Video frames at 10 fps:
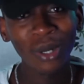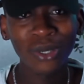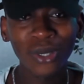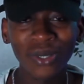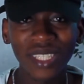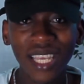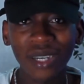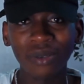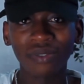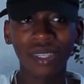close to
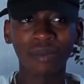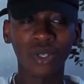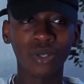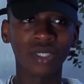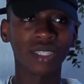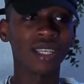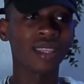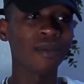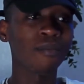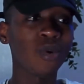ten of them, because
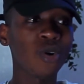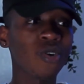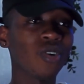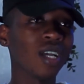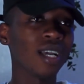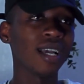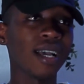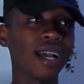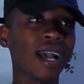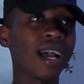the more
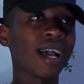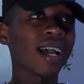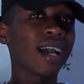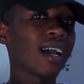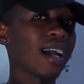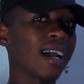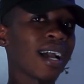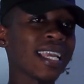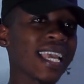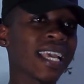uh,
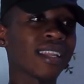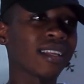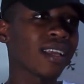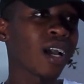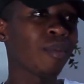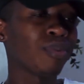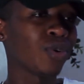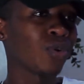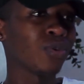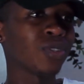I added up
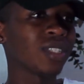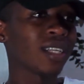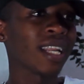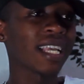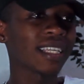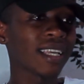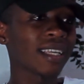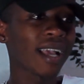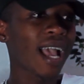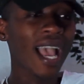rules, like
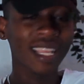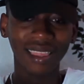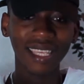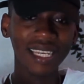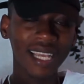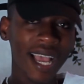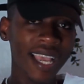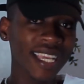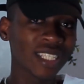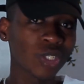I think
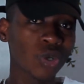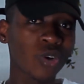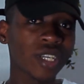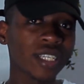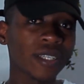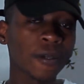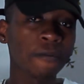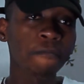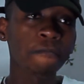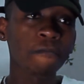I enjoyed
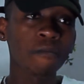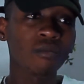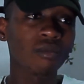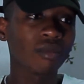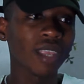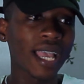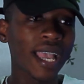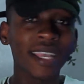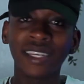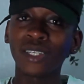
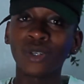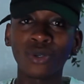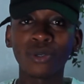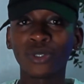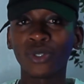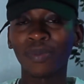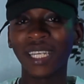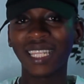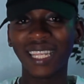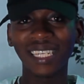adding rules to
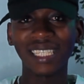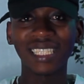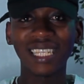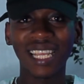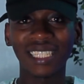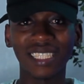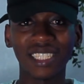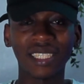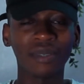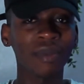my trading
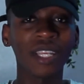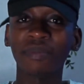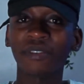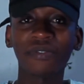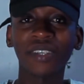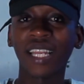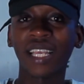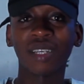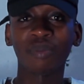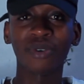strategy. It made me feel
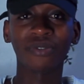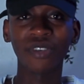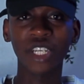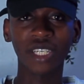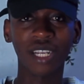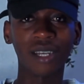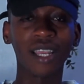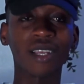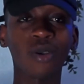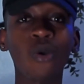like a professional,
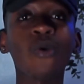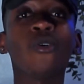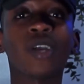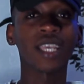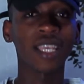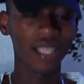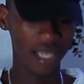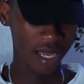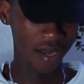like, oh okay,